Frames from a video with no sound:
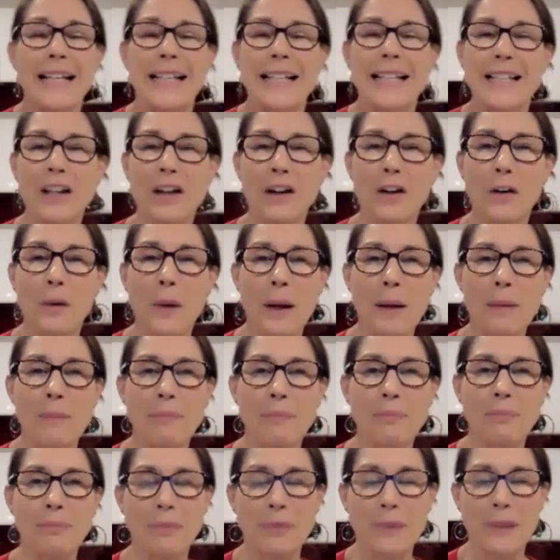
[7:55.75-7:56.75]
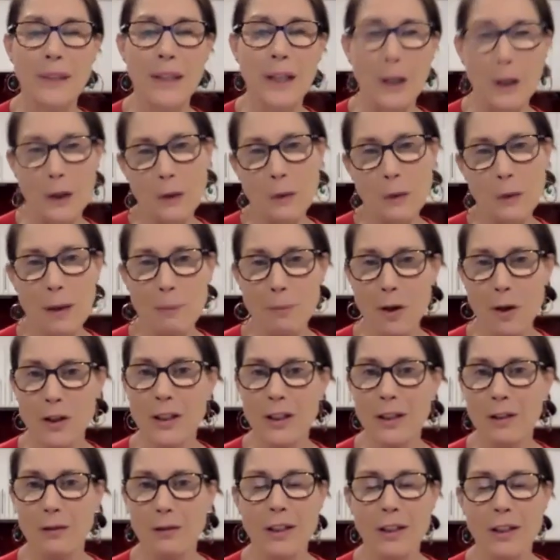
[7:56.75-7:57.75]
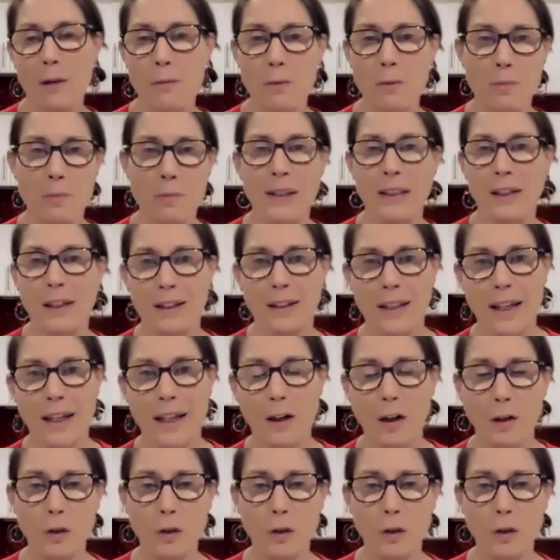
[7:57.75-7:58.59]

So, you know, and most of us, I'm a bit like that.